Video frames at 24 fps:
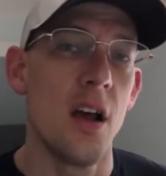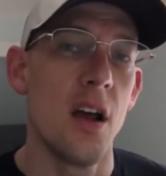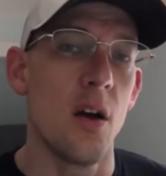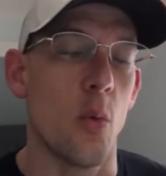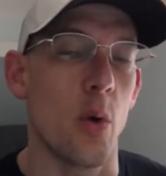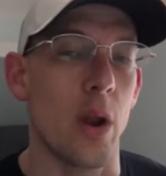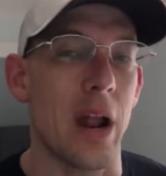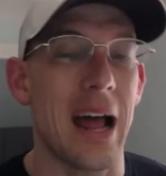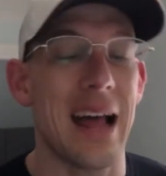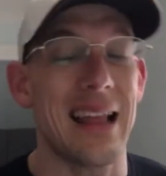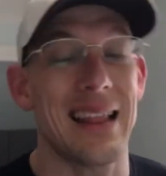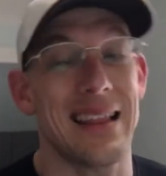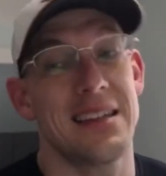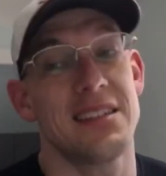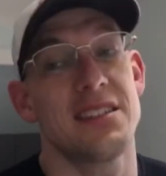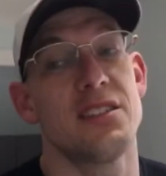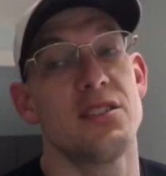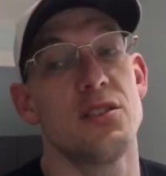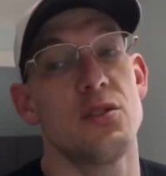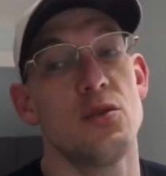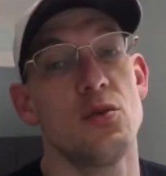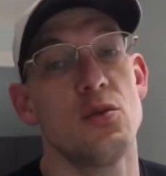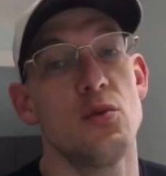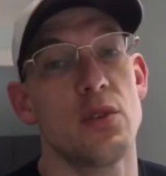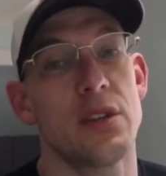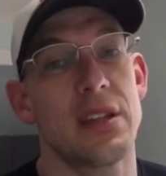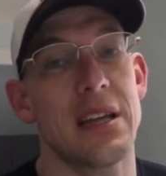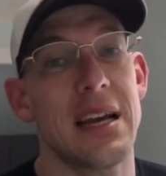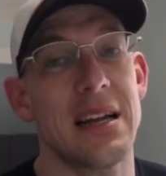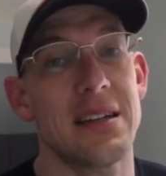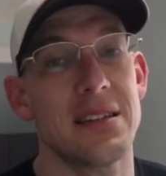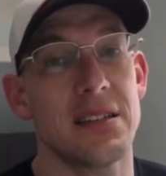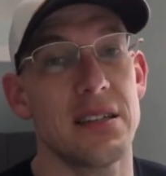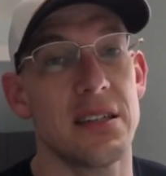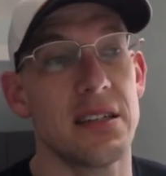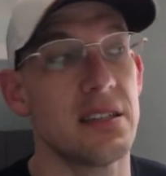What I like to do with
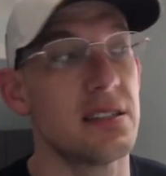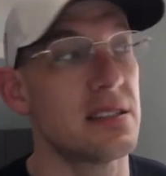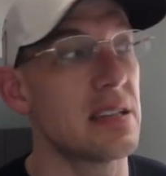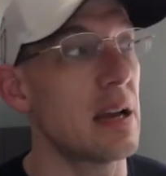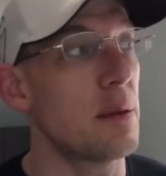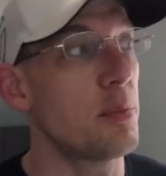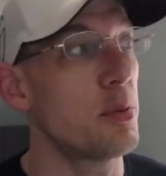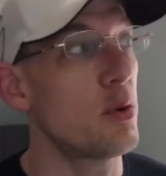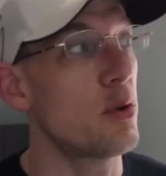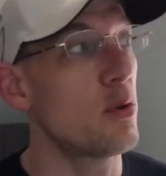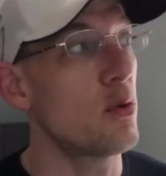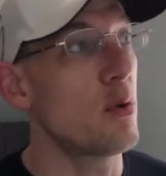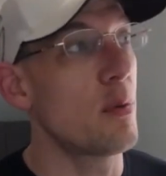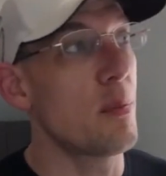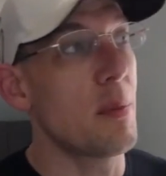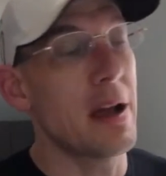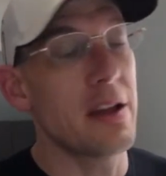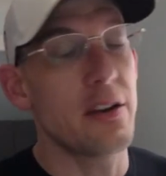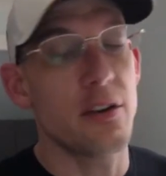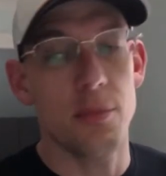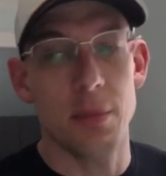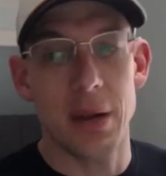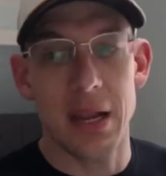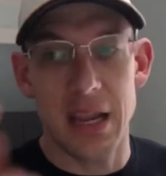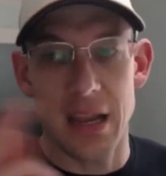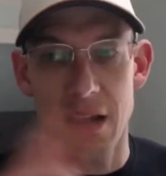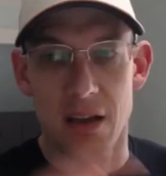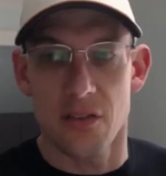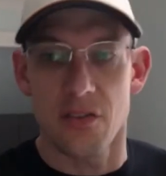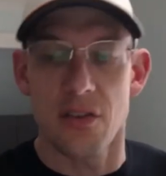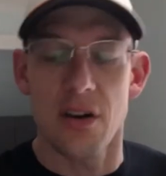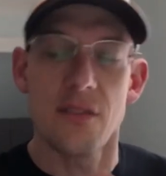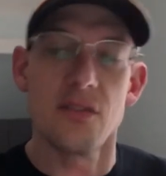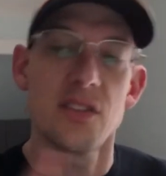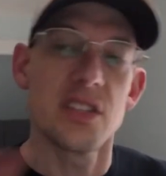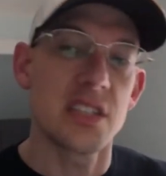that is I put a reminder in my
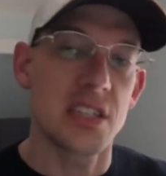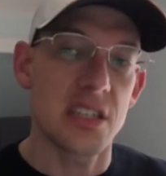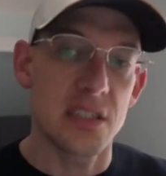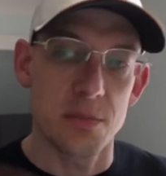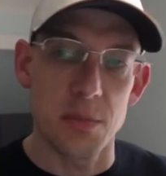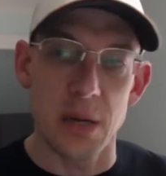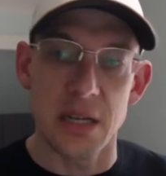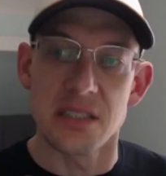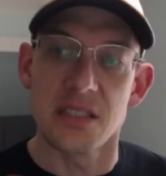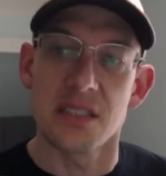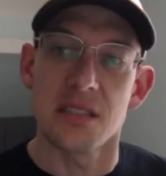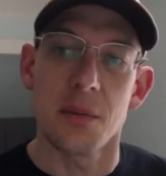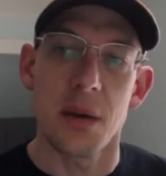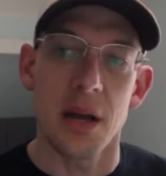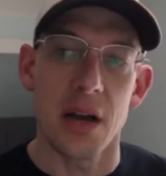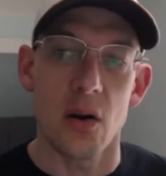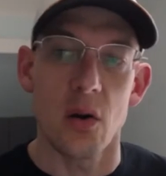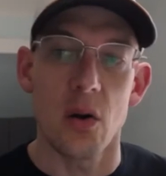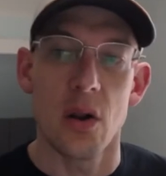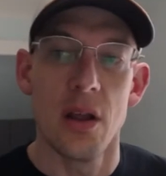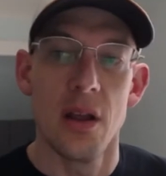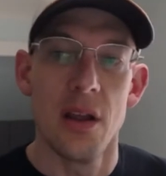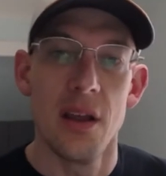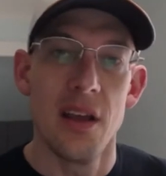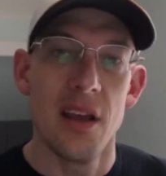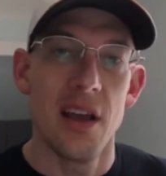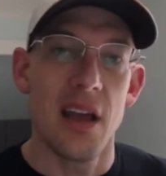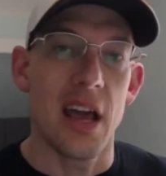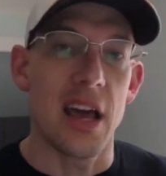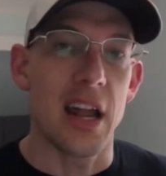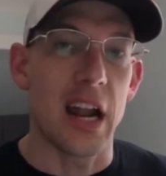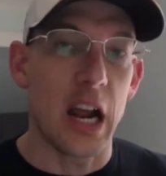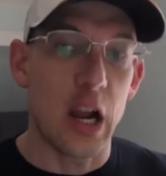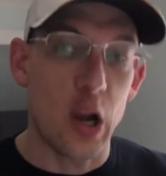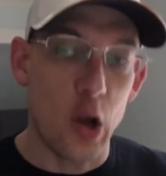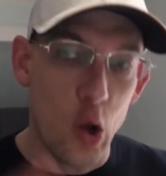calendar every 6 months and
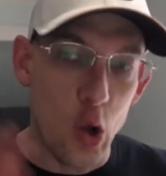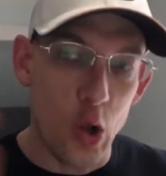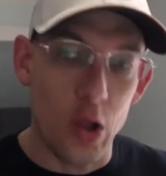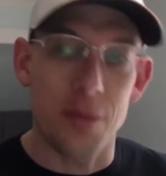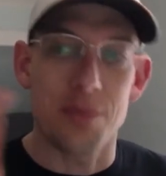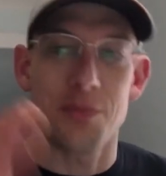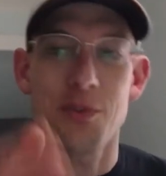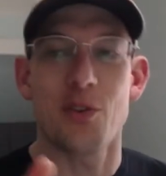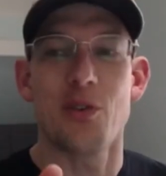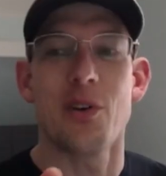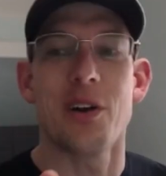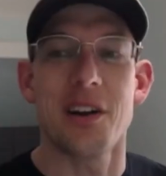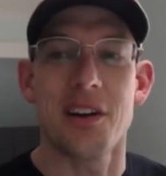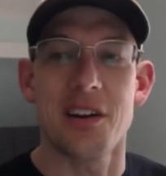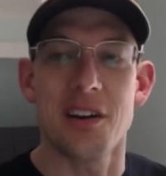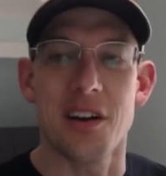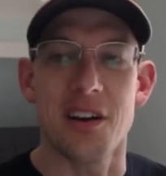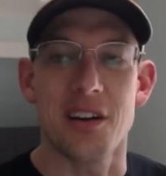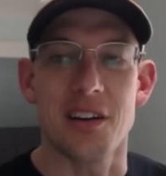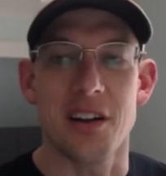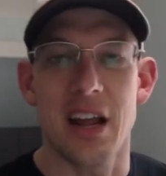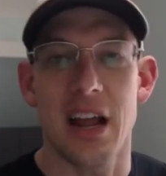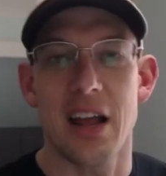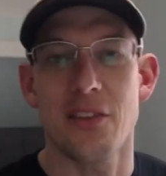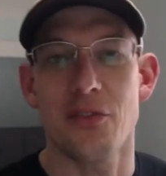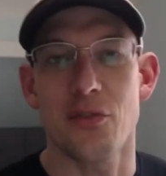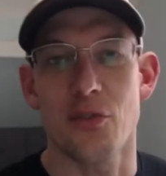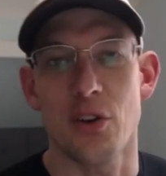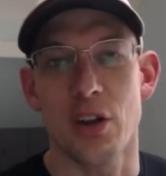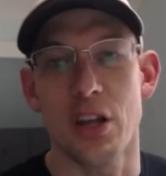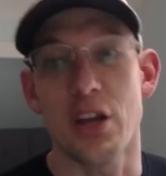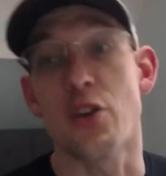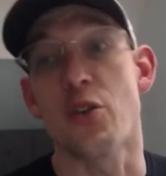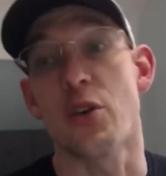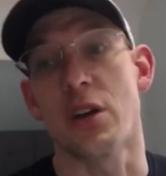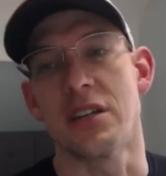I call up the credit card and I ask for
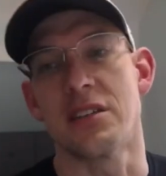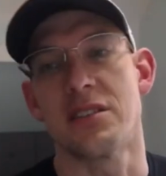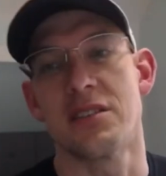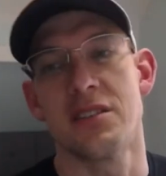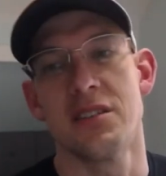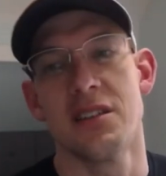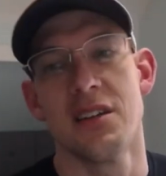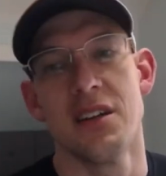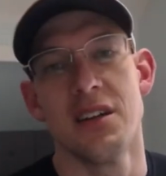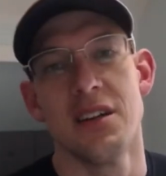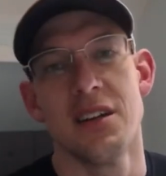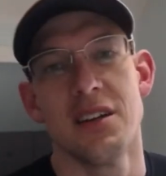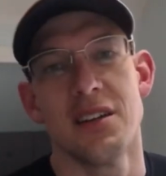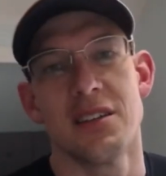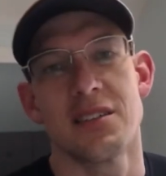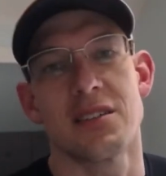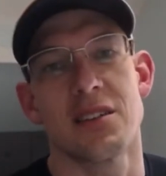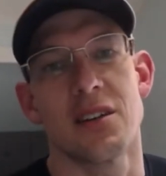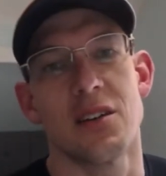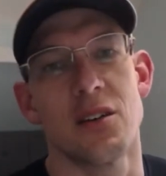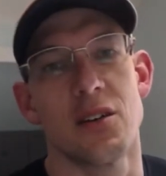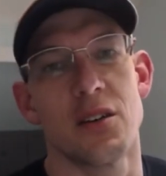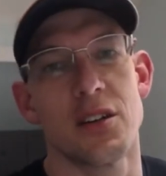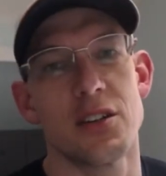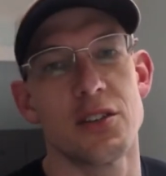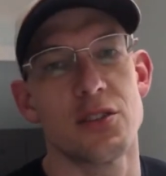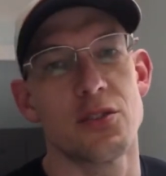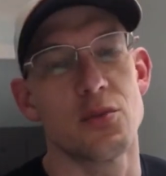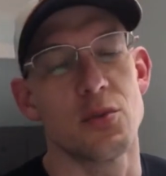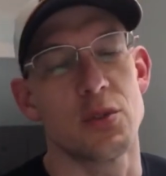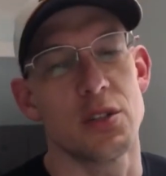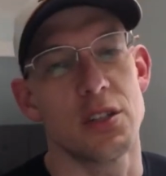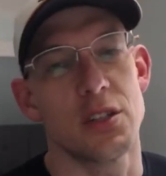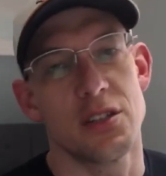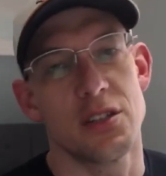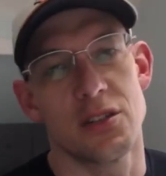an increase. So here's
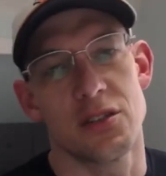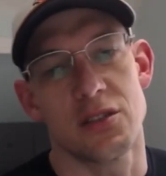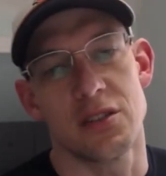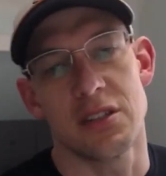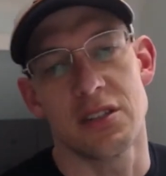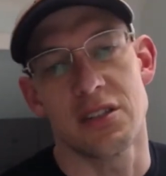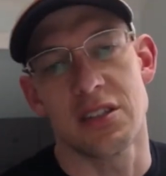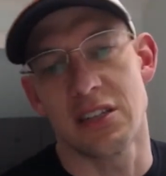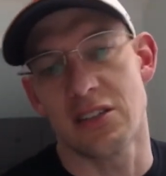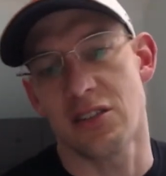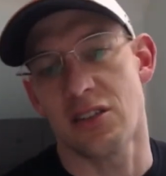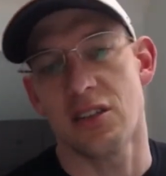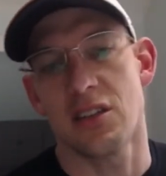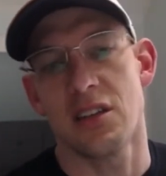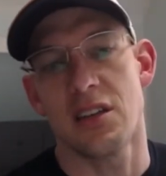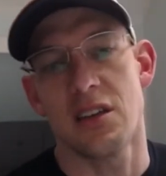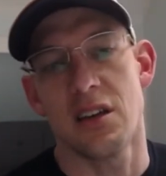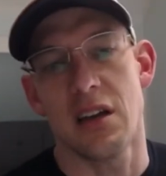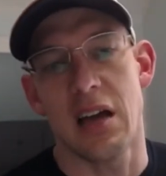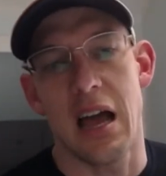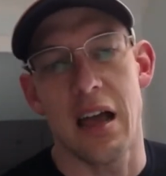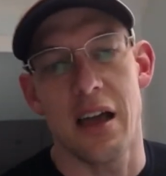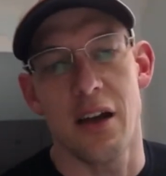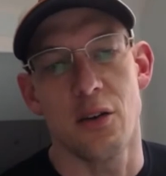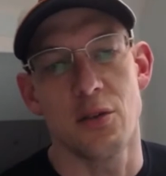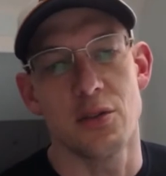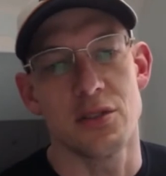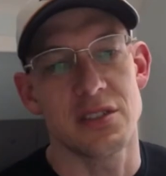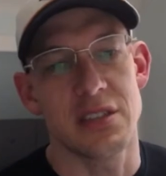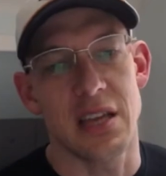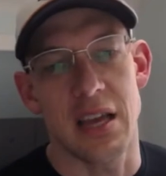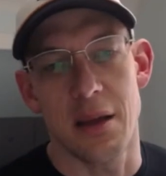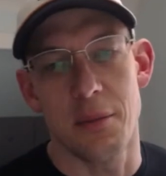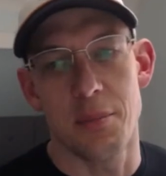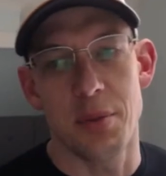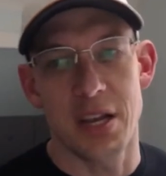essentially, I always
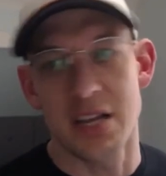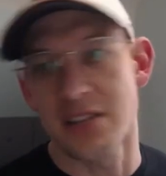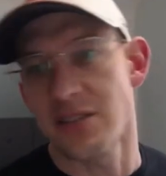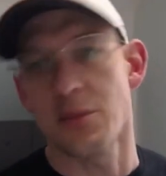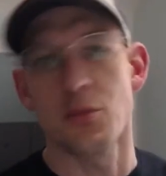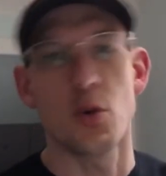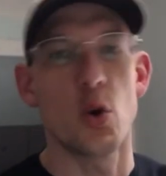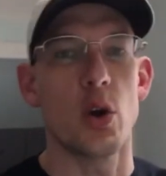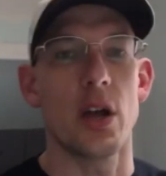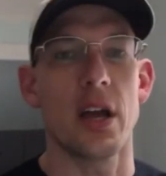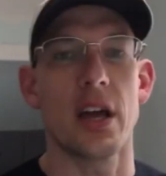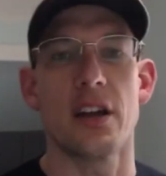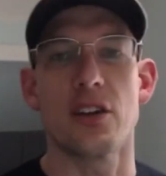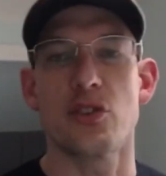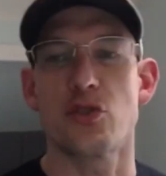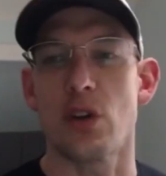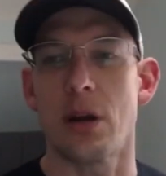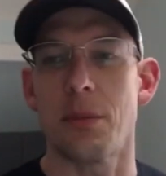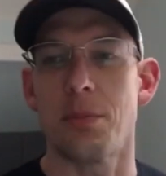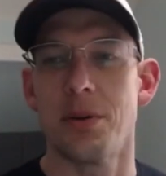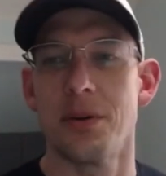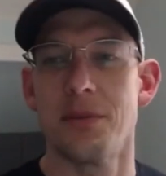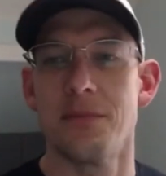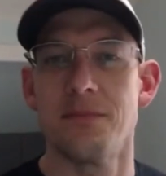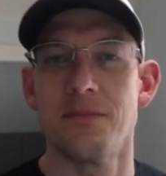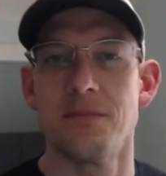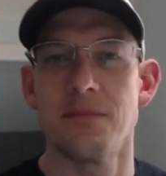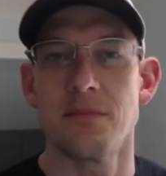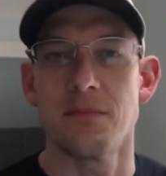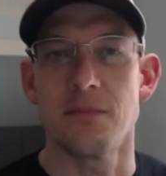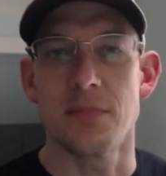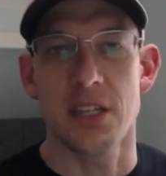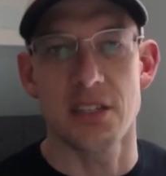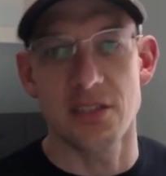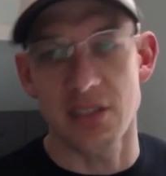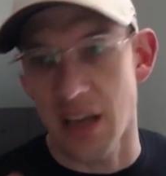say, because I'm going on a trip,
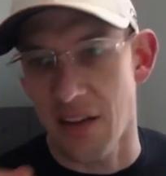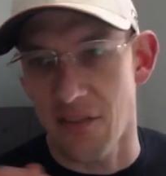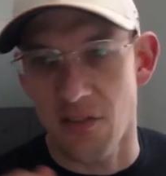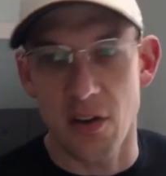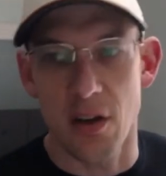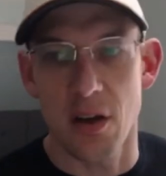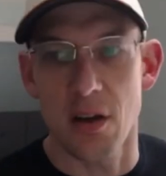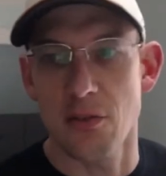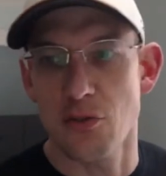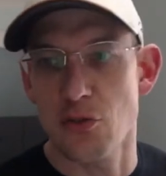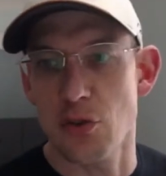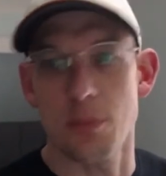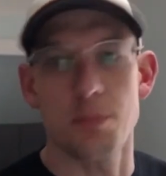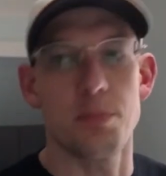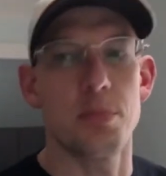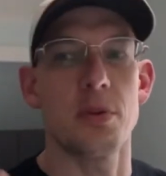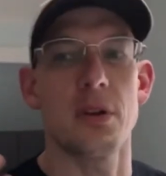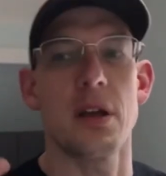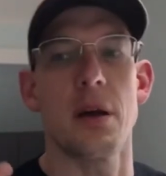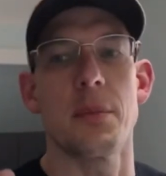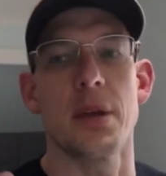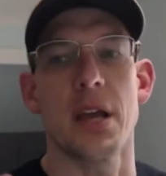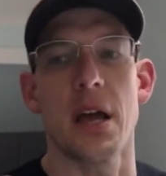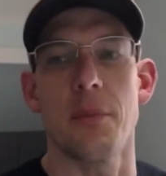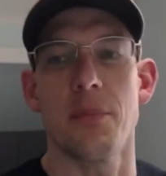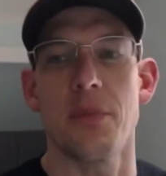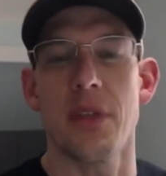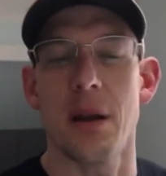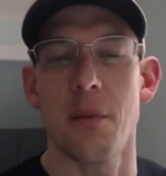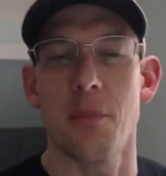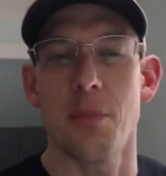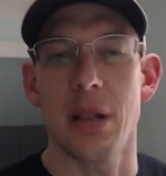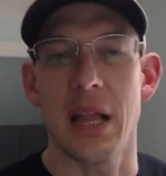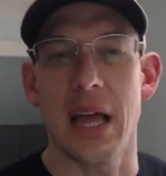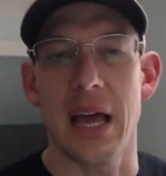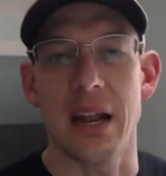because I have a trip coming up that
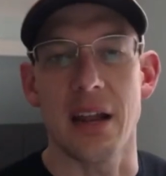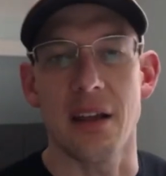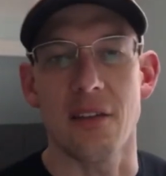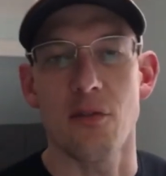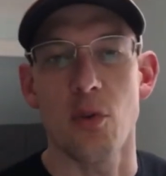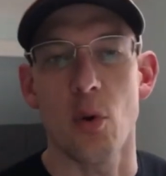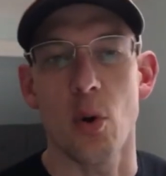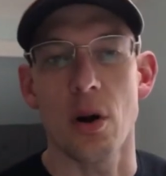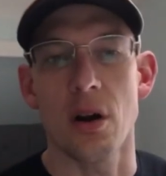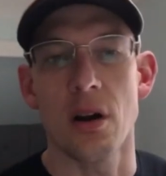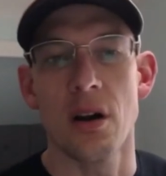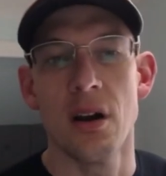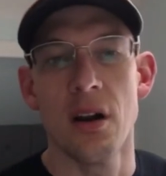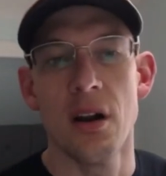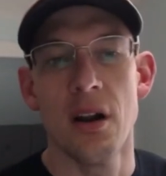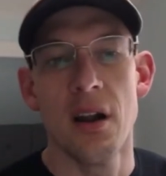I'm planning for.